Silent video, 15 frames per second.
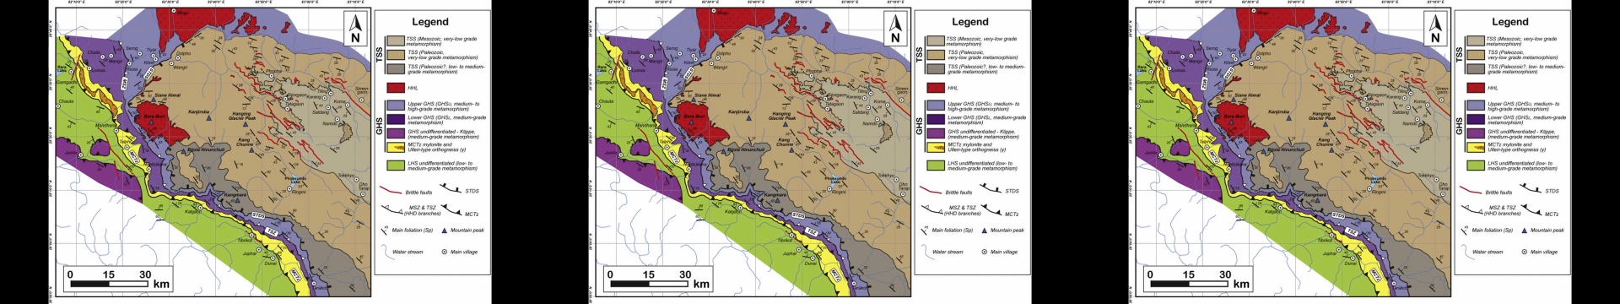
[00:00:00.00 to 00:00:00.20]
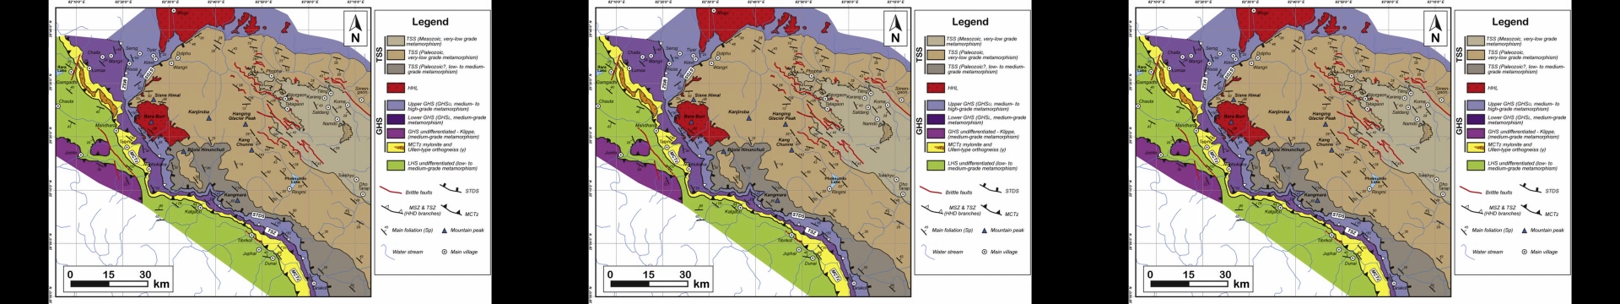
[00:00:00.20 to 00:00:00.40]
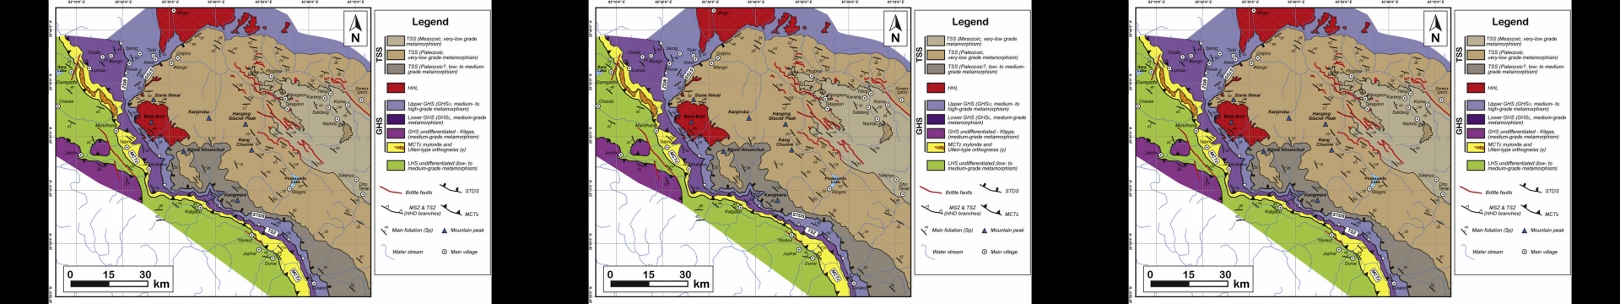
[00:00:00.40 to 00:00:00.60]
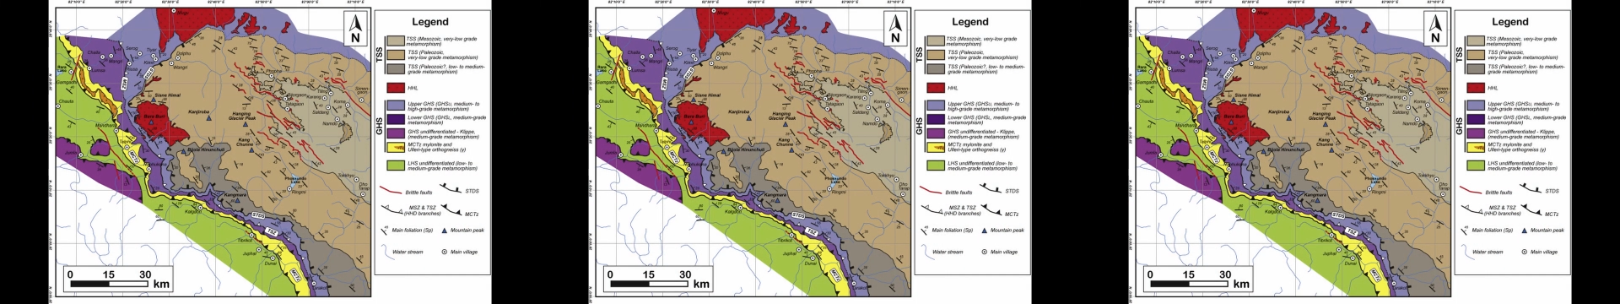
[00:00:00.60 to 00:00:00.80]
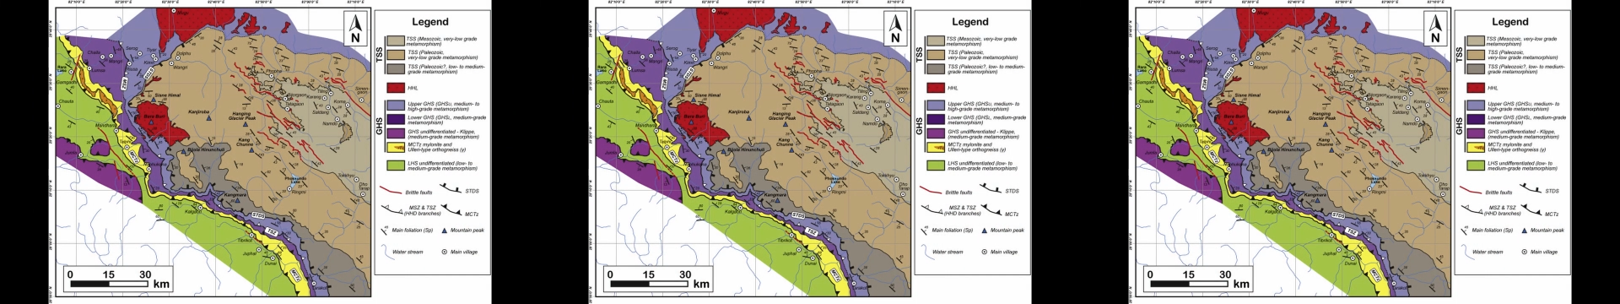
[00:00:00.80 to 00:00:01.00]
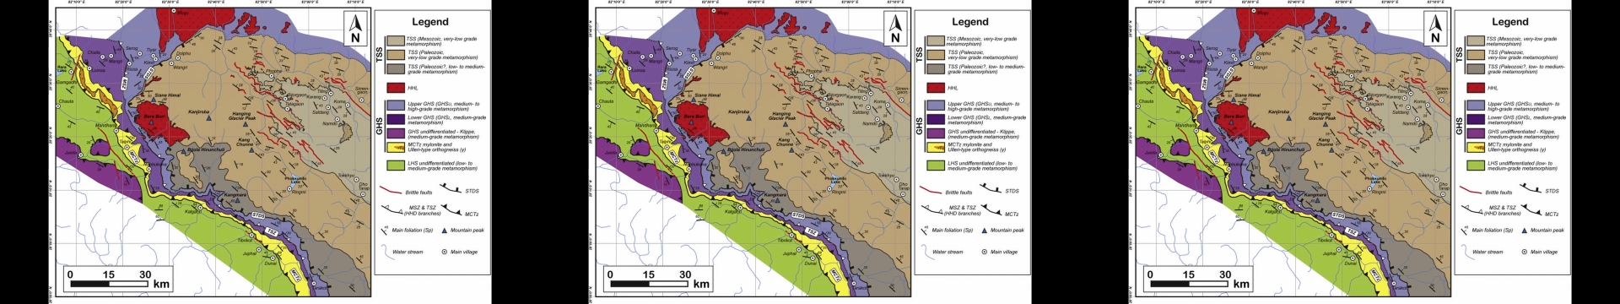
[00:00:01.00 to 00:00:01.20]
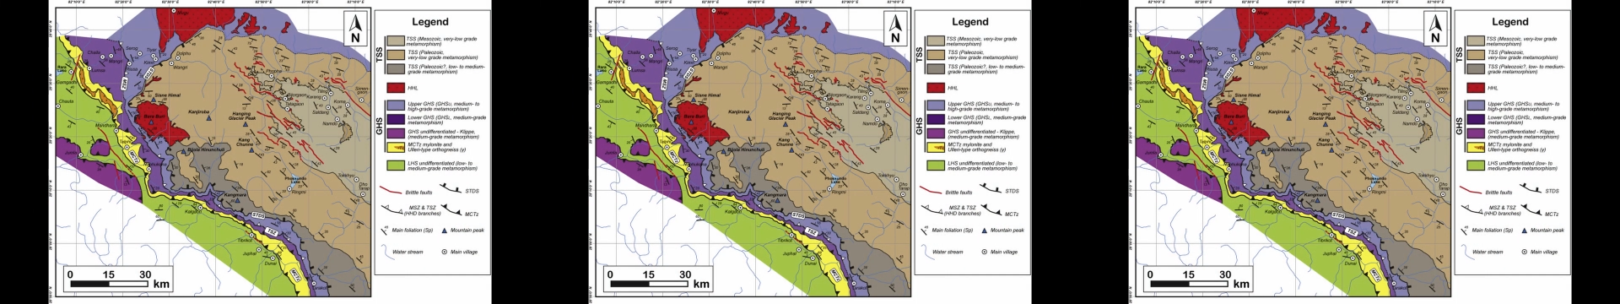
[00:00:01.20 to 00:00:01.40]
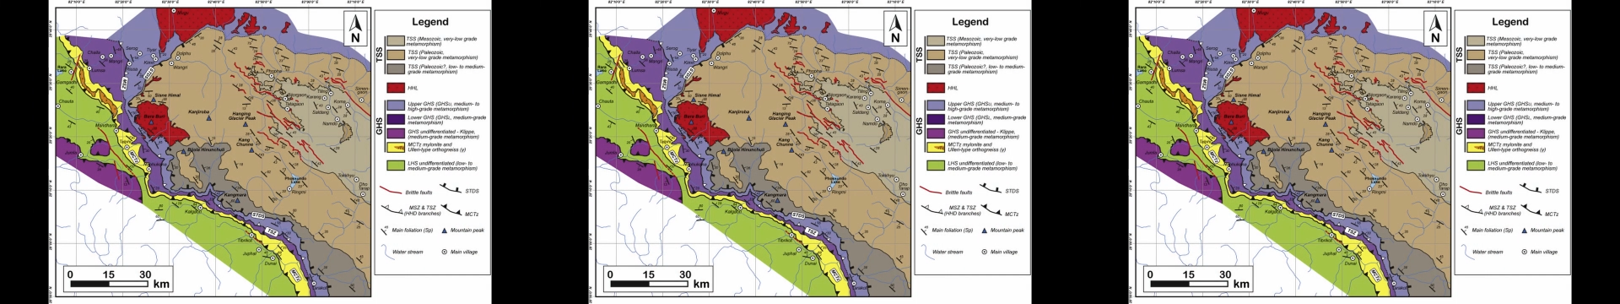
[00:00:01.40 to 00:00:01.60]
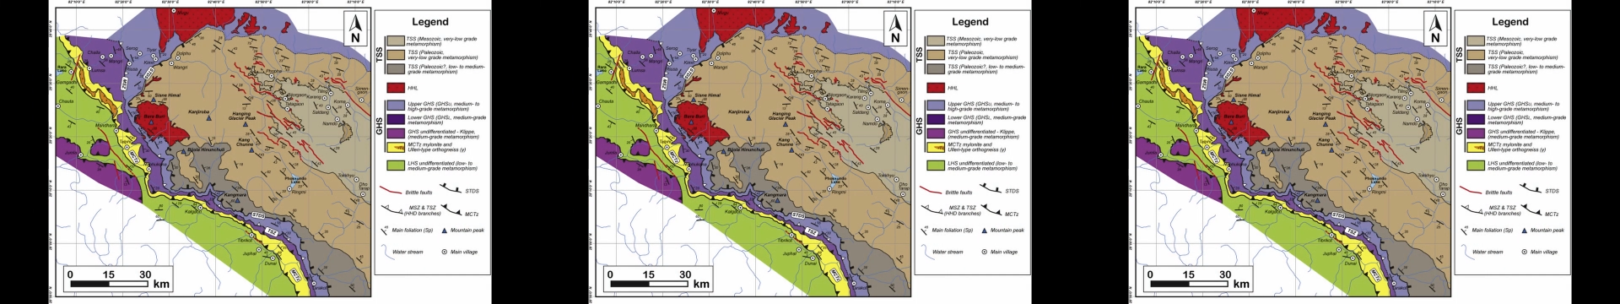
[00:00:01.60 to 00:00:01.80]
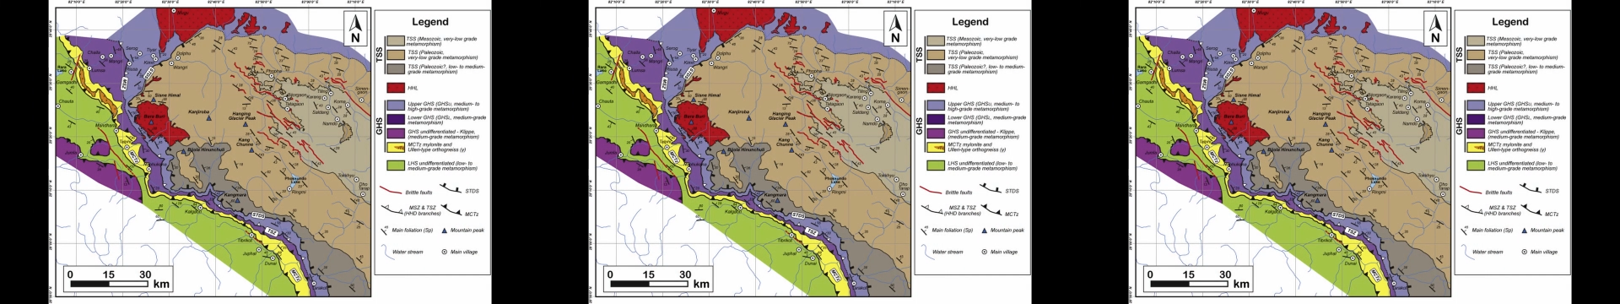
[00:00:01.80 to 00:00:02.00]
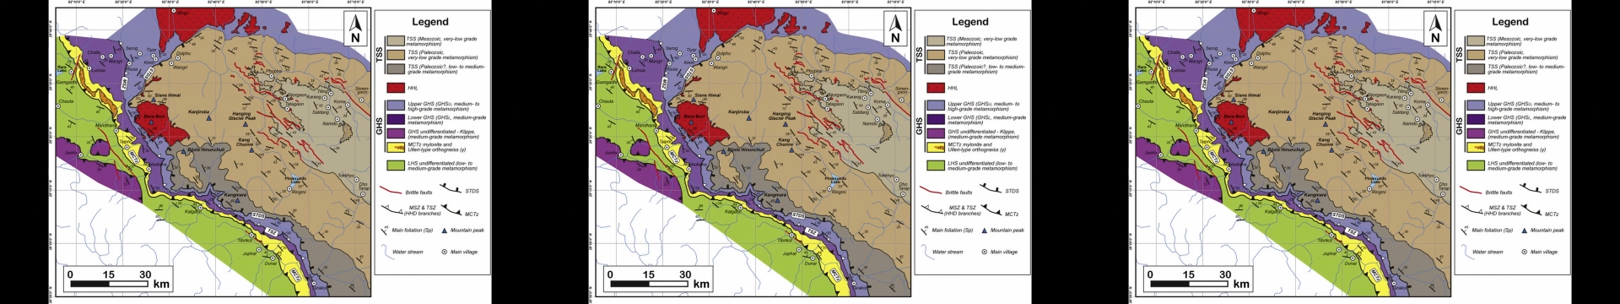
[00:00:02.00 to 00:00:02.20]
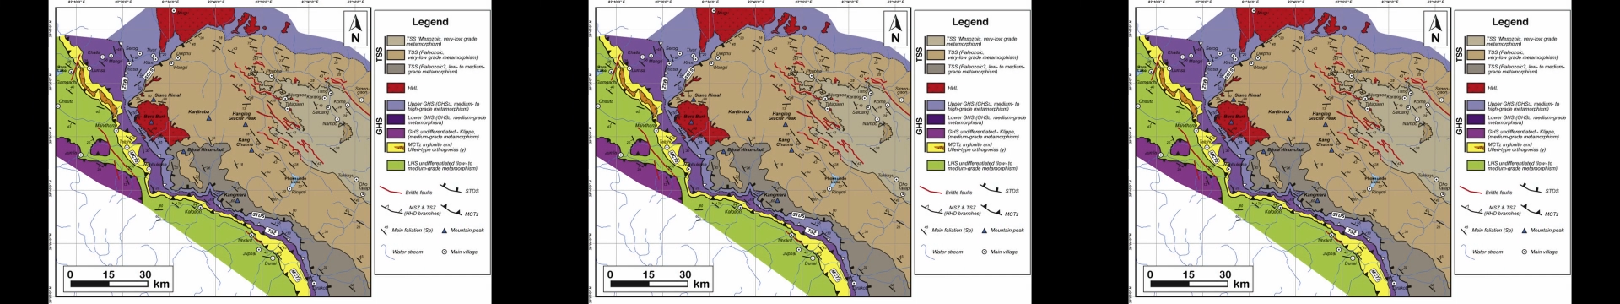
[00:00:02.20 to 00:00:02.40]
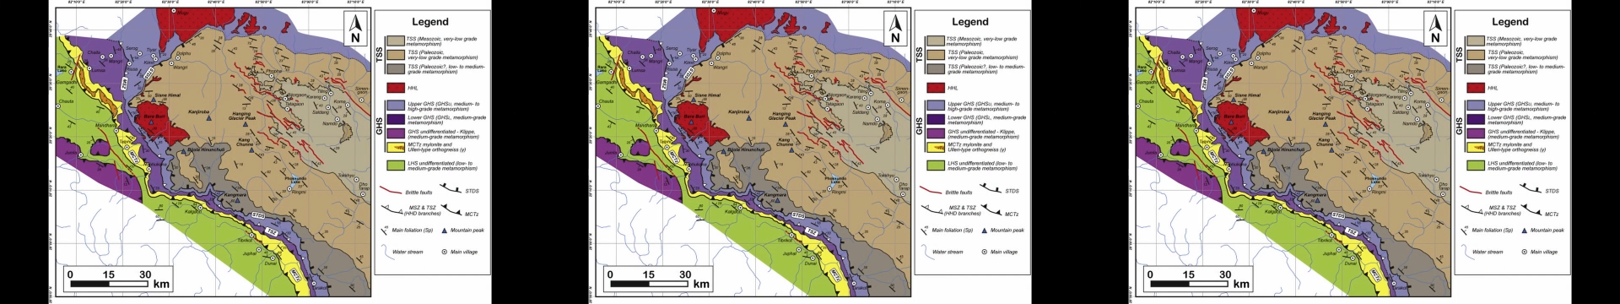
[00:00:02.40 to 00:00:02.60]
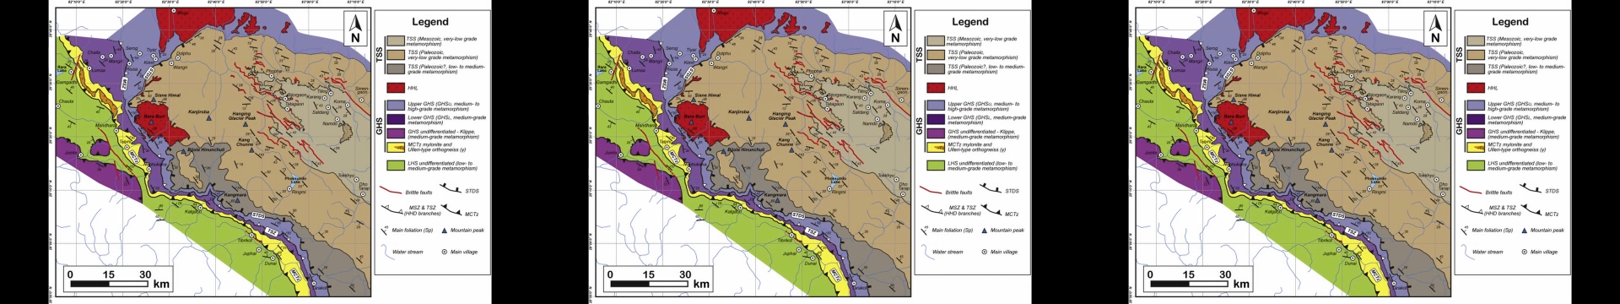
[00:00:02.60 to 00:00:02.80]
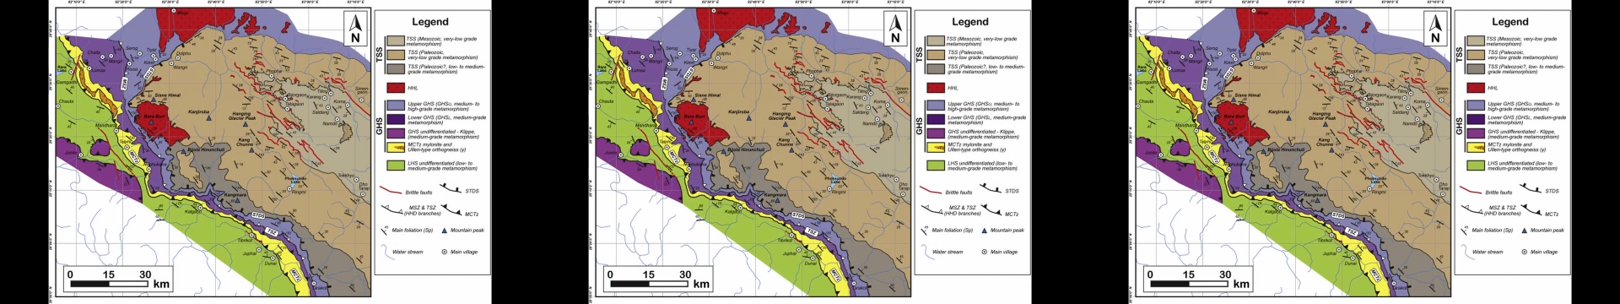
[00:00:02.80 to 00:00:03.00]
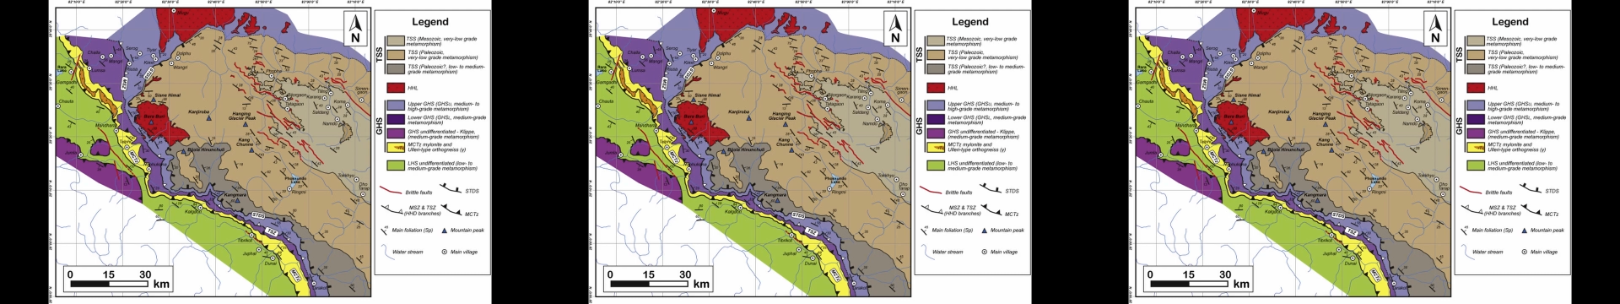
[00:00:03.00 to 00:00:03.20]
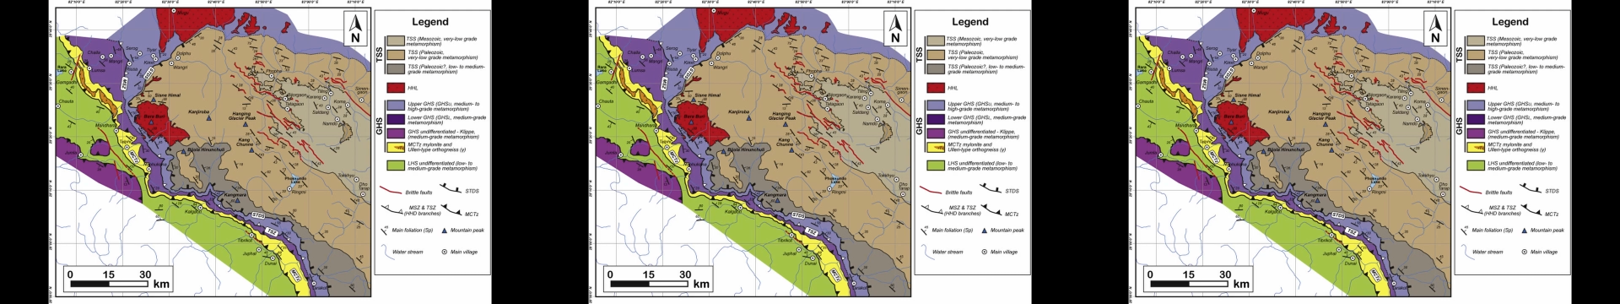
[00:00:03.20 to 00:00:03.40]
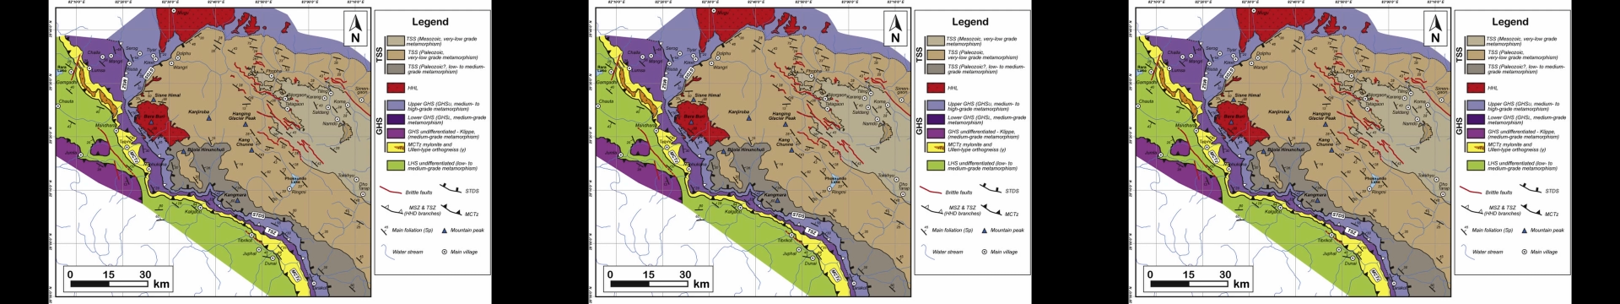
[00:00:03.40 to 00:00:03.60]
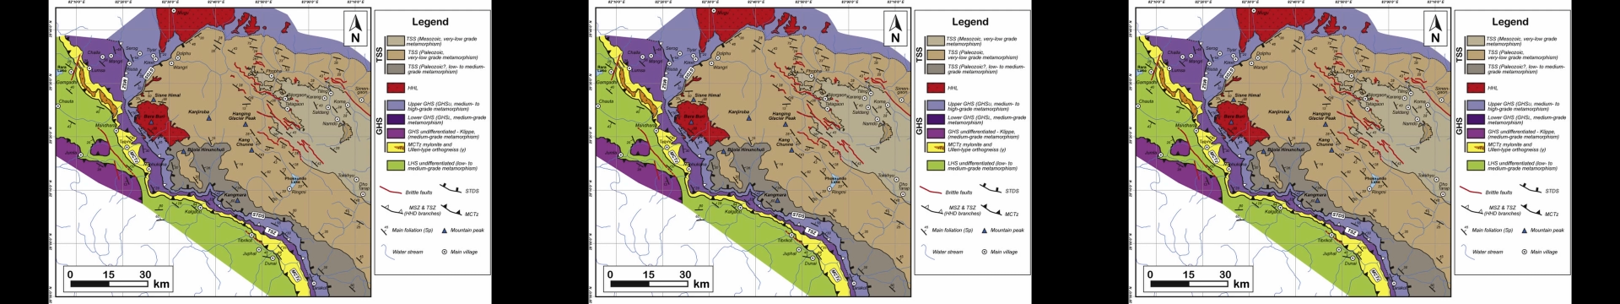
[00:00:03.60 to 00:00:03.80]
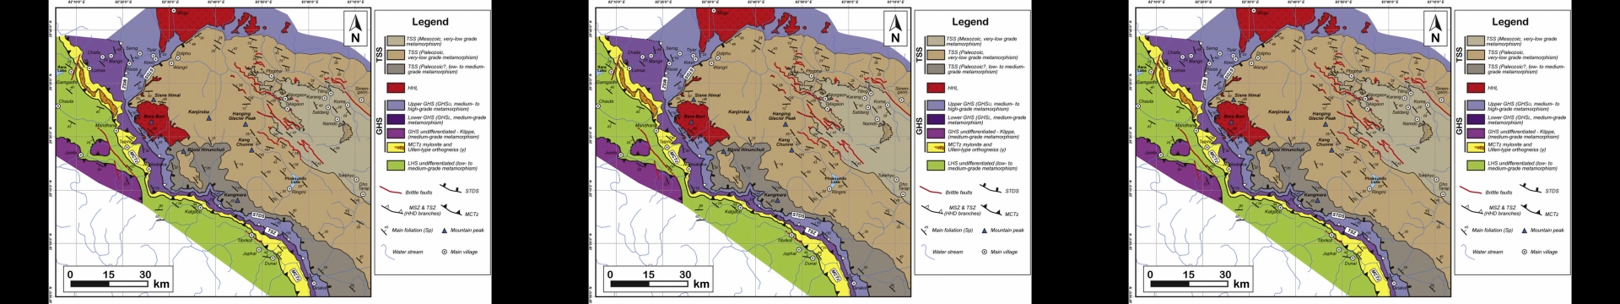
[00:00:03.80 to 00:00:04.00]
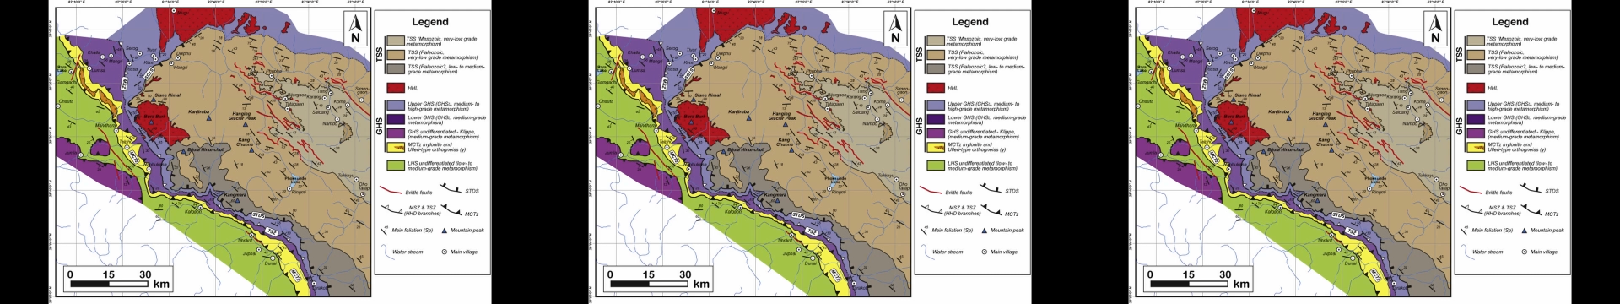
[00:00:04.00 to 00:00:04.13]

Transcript: [unreadable: no face in view]